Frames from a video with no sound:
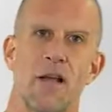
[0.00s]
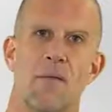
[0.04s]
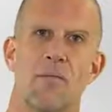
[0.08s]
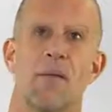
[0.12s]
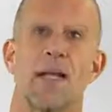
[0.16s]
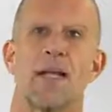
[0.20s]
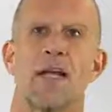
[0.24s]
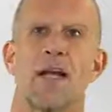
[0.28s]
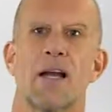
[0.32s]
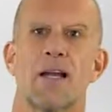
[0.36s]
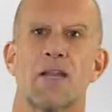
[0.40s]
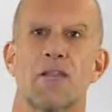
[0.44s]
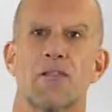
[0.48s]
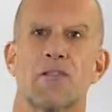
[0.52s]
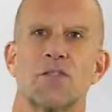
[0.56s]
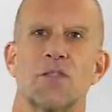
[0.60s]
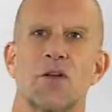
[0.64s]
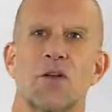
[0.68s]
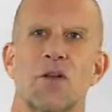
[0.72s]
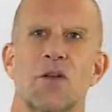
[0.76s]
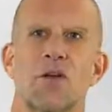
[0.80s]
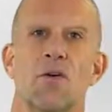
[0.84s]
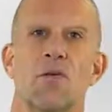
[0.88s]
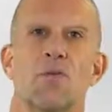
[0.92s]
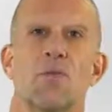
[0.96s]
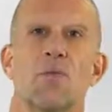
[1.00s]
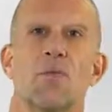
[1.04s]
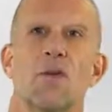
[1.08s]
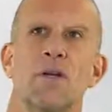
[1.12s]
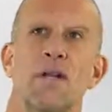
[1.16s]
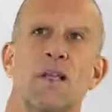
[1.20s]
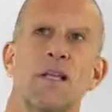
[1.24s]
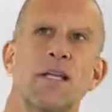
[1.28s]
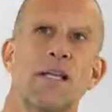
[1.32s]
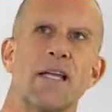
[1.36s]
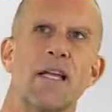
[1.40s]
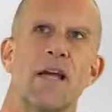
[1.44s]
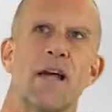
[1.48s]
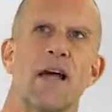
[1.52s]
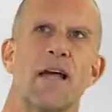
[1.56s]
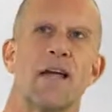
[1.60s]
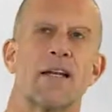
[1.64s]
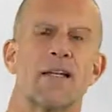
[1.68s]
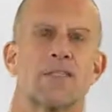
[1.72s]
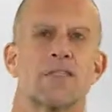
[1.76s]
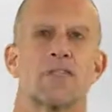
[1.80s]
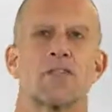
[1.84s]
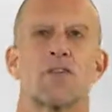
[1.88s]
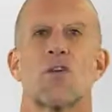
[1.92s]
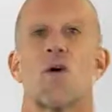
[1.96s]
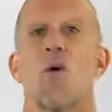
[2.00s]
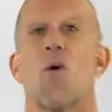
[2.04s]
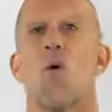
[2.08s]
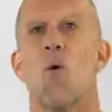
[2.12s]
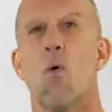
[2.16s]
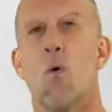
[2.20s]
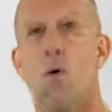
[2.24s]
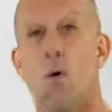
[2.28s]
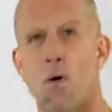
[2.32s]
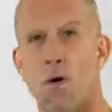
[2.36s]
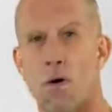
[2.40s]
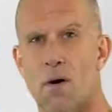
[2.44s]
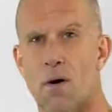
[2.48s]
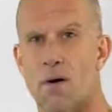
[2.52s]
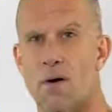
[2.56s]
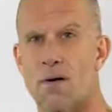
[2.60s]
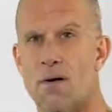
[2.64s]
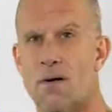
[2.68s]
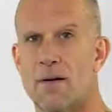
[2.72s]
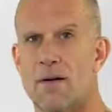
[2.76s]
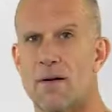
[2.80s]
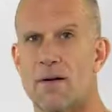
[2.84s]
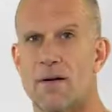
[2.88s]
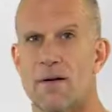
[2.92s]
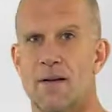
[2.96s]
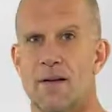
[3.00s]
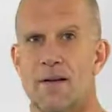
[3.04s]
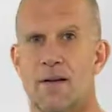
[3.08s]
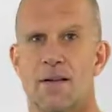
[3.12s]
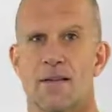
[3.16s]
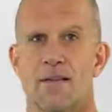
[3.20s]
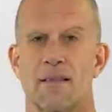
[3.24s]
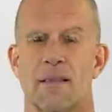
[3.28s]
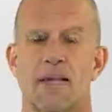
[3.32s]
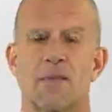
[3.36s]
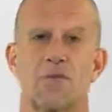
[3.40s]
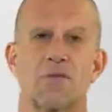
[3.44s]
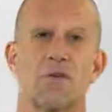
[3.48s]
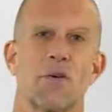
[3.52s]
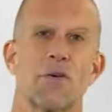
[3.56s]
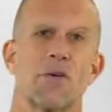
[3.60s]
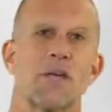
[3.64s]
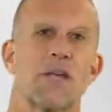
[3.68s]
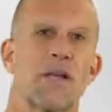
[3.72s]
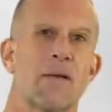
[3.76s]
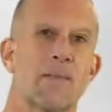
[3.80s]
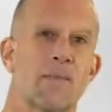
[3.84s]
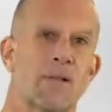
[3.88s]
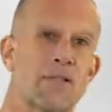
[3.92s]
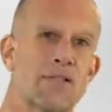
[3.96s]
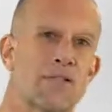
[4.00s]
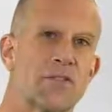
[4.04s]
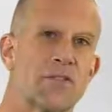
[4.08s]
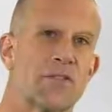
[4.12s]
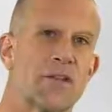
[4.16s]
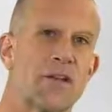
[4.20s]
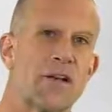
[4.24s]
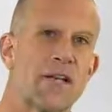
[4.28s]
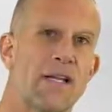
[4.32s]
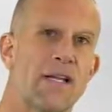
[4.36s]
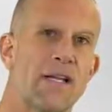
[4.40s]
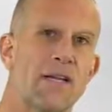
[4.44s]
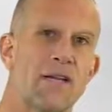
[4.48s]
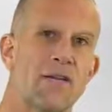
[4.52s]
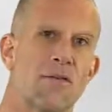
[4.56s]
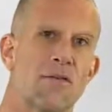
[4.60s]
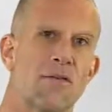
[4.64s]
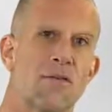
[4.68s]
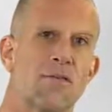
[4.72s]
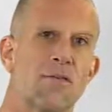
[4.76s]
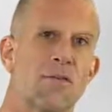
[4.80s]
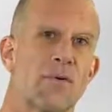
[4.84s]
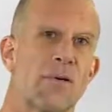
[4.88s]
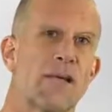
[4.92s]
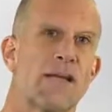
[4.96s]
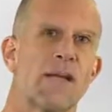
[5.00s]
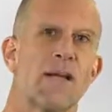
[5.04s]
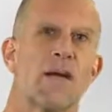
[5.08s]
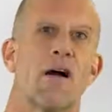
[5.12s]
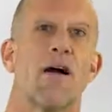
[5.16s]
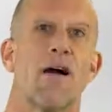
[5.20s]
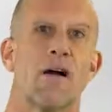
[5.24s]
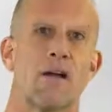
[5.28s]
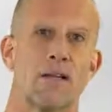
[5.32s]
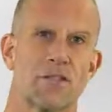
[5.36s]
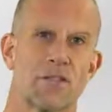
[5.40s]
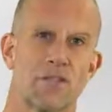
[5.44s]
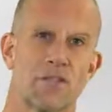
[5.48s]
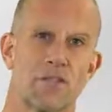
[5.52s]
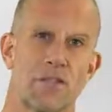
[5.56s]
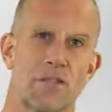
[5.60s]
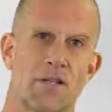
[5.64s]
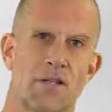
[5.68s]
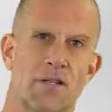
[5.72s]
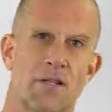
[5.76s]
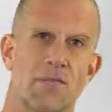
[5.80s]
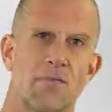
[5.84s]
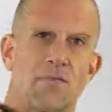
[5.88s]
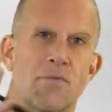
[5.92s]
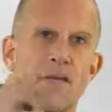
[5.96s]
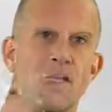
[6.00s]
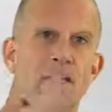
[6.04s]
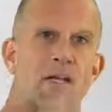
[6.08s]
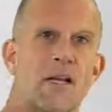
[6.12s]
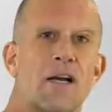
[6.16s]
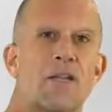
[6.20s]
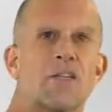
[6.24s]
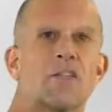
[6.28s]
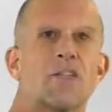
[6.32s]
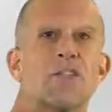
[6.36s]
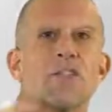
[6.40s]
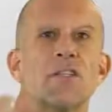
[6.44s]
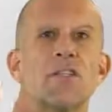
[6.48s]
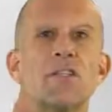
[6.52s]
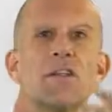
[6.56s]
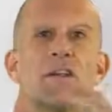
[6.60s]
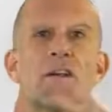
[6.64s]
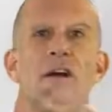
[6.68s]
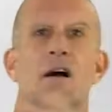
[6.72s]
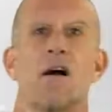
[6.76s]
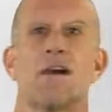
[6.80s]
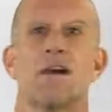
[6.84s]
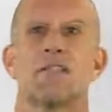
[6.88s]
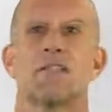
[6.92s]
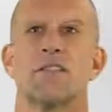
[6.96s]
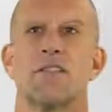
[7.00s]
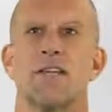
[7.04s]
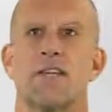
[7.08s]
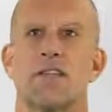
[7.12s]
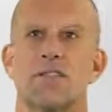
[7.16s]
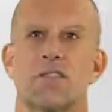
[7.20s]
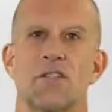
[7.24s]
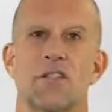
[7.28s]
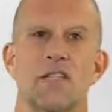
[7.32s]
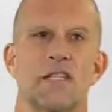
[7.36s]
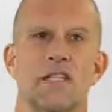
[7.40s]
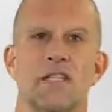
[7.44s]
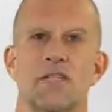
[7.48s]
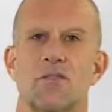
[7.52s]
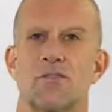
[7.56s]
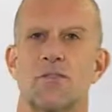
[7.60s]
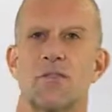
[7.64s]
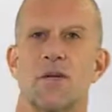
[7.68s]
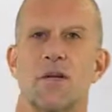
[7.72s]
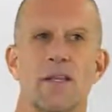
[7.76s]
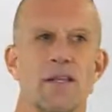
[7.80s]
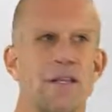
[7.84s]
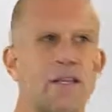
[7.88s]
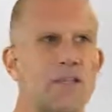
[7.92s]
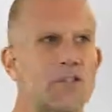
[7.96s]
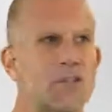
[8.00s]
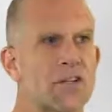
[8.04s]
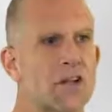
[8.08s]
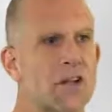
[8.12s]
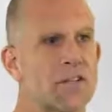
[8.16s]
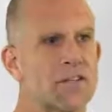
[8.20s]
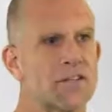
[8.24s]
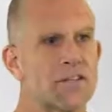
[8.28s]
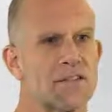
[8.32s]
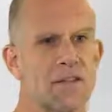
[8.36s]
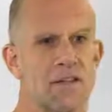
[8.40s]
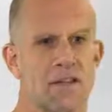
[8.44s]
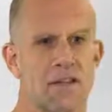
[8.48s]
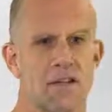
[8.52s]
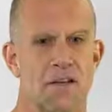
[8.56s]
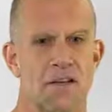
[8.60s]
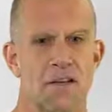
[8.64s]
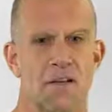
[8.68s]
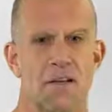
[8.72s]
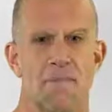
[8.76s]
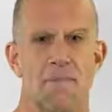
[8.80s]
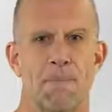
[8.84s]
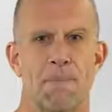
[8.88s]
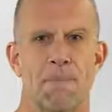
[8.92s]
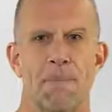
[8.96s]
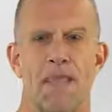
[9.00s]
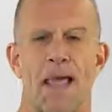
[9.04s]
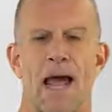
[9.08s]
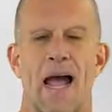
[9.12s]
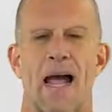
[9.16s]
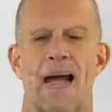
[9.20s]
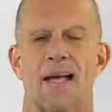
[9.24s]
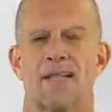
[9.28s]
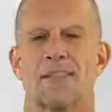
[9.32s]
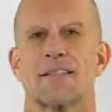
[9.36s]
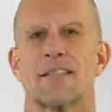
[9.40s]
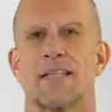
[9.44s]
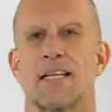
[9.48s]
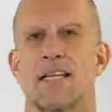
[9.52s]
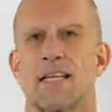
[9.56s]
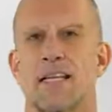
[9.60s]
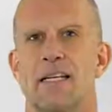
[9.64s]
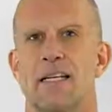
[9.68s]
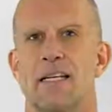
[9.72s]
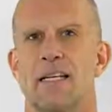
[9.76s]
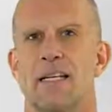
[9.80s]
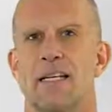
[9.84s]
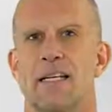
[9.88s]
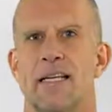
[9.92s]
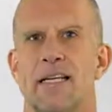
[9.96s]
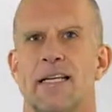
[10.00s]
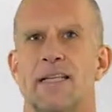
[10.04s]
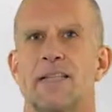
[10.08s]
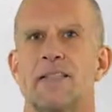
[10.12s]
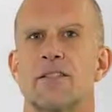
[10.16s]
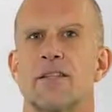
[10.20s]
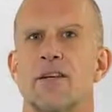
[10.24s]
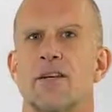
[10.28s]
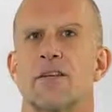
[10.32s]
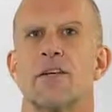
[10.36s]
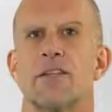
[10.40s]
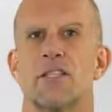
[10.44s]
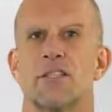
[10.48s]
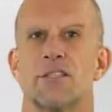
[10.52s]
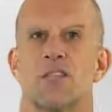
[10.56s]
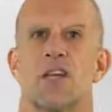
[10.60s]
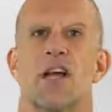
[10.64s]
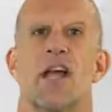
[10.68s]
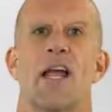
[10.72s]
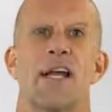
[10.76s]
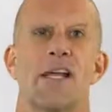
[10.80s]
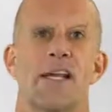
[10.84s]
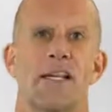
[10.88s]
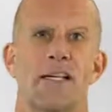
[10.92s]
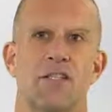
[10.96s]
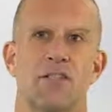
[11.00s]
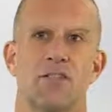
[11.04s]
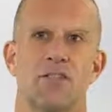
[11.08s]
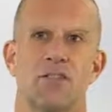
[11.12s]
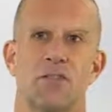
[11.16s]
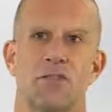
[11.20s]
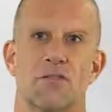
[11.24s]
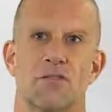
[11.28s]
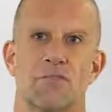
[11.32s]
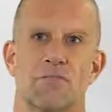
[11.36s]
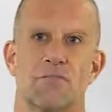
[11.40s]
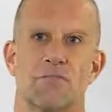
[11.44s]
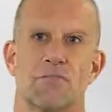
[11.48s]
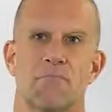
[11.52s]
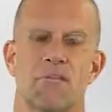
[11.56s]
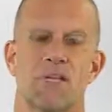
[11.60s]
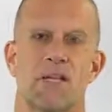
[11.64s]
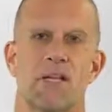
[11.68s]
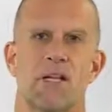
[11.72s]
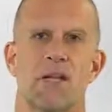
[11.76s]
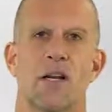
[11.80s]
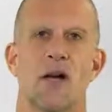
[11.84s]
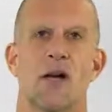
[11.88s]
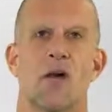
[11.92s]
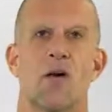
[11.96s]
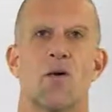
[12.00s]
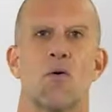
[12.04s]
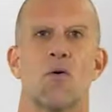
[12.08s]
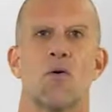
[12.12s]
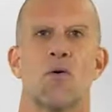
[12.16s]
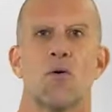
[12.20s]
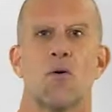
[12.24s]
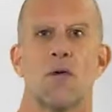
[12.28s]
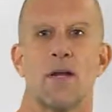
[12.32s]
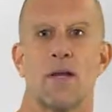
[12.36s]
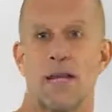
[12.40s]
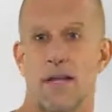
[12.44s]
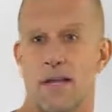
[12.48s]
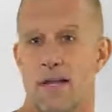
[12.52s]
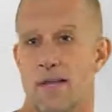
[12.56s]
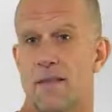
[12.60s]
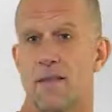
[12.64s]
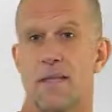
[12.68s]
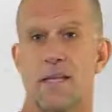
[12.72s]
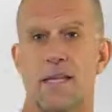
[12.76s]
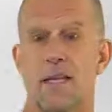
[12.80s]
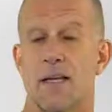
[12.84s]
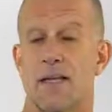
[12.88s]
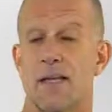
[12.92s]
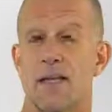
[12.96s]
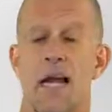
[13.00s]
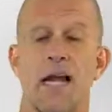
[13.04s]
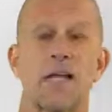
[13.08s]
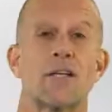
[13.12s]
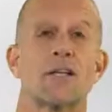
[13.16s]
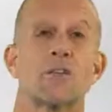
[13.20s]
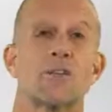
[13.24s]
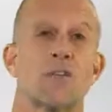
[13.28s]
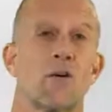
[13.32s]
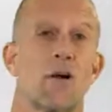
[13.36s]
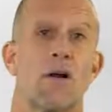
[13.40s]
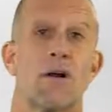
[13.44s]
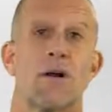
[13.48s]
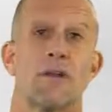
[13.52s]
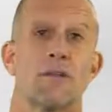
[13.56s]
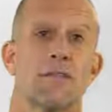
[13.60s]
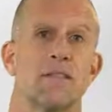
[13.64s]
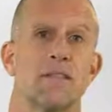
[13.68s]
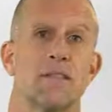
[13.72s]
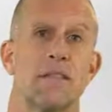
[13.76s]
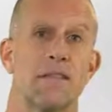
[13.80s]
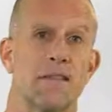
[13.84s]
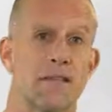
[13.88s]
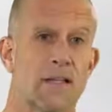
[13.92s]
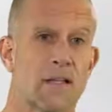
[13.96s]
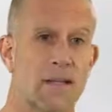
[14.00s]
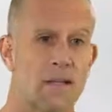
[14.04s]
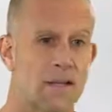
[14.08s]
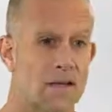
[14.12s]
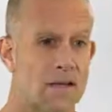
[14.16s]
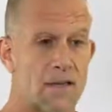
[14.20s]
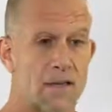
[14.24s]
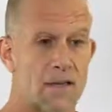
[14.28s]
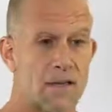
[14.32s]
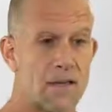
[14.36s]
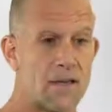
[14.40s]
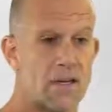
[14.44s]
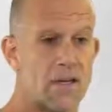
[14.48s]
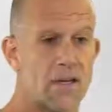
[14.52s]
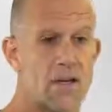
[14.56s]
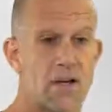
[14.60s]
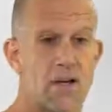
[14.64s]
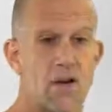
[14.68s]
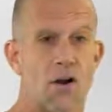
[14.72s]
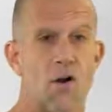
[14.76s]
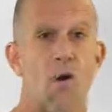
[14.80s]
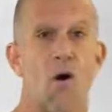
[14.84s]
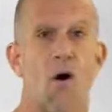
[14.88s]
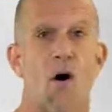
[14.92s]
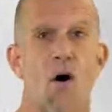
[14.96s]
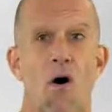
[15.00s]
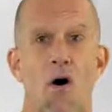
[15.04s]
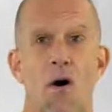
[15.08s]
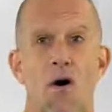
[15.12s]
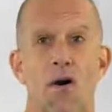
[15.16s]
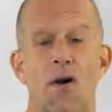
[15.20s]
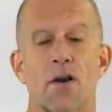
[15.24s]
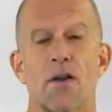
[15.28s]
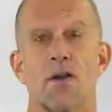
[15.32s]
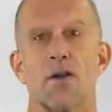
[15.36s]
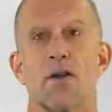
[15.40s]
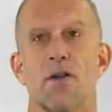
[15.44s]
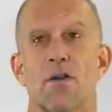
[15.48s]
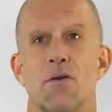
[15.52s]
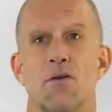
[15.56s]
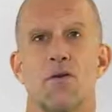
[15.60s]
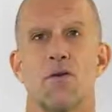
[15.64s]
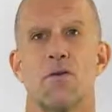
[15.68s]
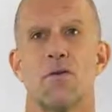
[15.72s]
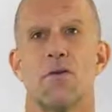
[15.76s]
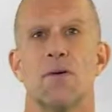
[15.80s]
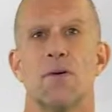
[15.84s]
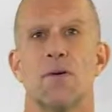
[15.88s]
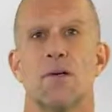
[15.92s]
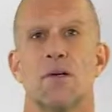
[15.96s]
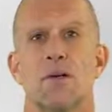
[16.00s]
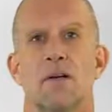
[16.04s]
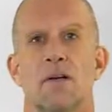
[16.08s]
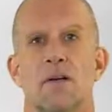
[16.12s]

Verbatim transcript: Because really, at its core, electrochemistry or redox, the reduction oxidation, is really just asking is there a change, you know, in the electrons, in the, you know, are you,